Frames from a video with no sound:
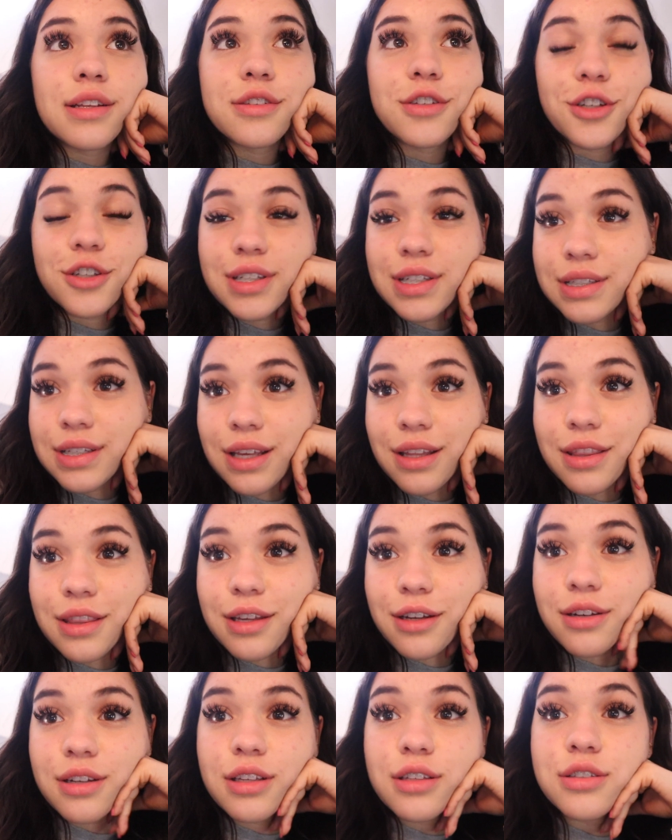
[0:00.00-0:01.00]
is already
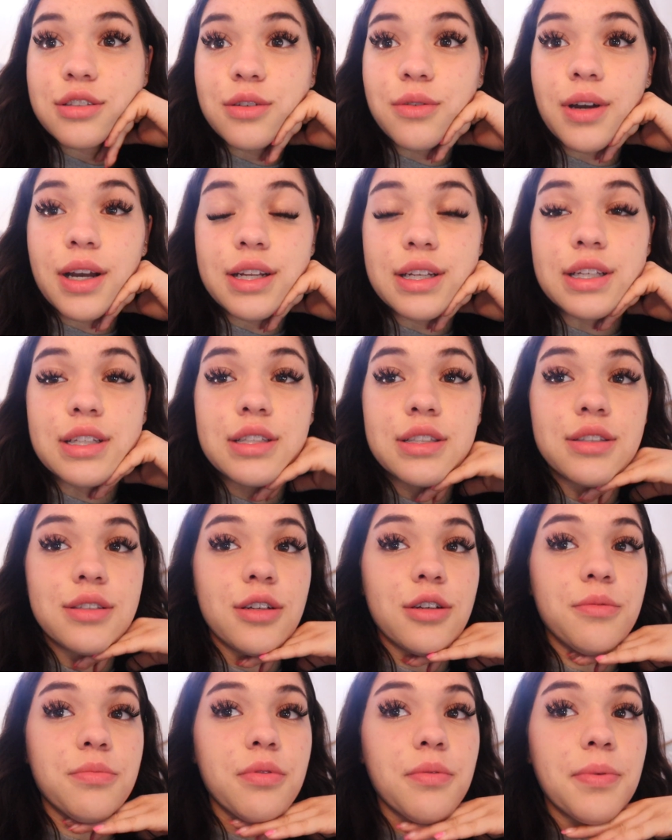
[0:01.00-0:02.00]
10:30, so I need to
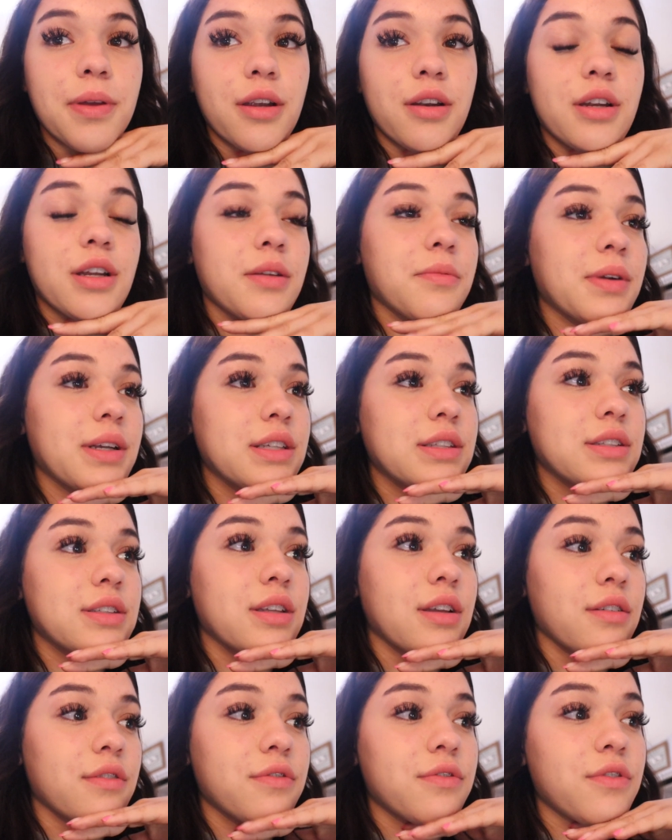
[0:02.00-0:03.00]
start preparing my
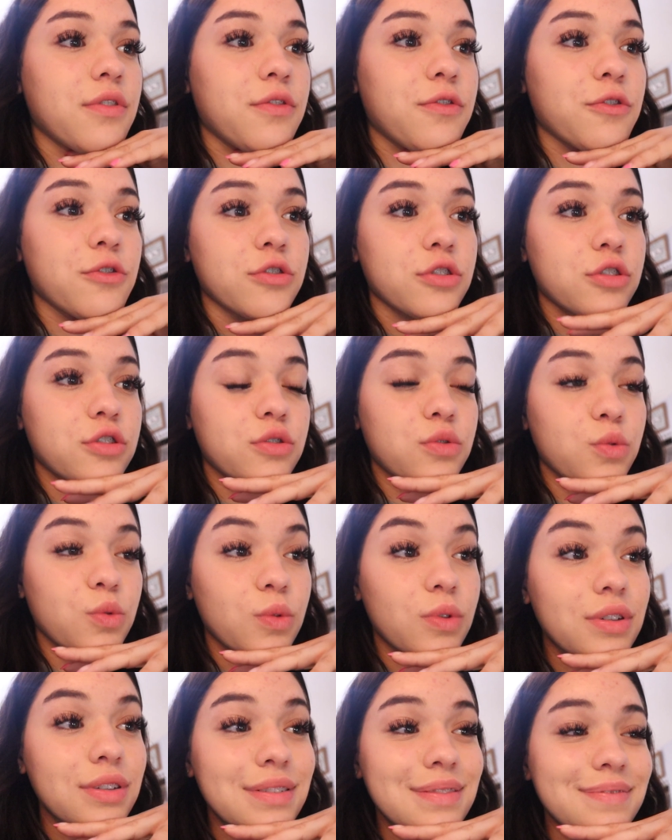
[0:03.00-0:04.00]
stuff for
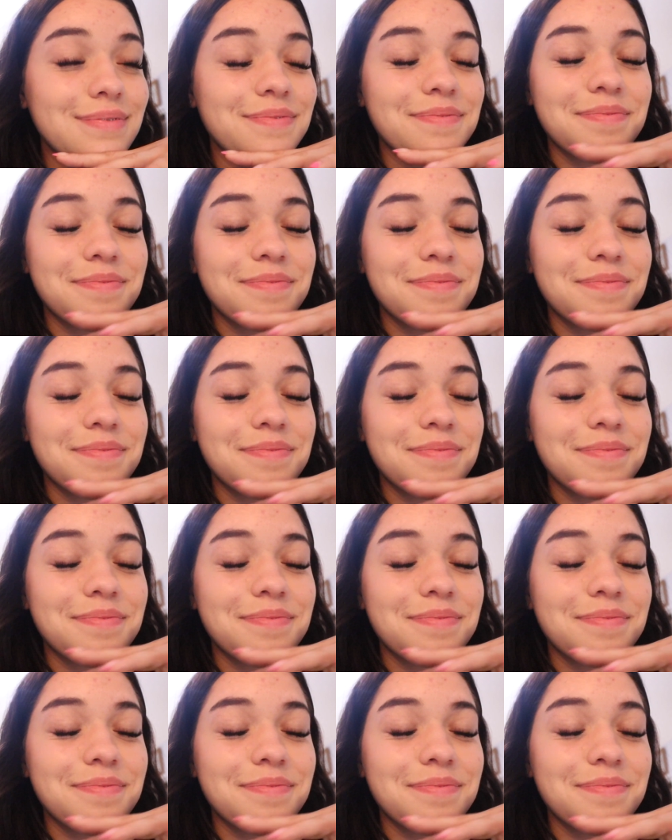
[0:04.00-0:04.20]
school